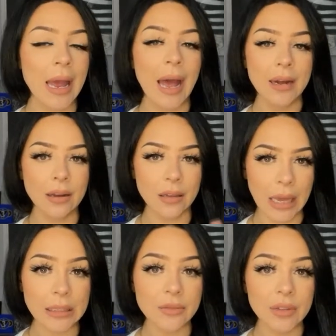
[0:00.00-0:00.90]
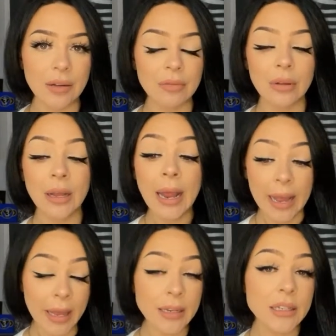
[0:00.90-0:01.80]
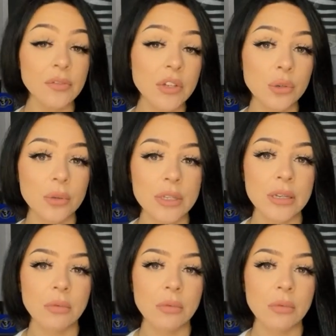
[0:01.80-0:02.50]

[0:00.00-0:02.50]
at a collective level and individually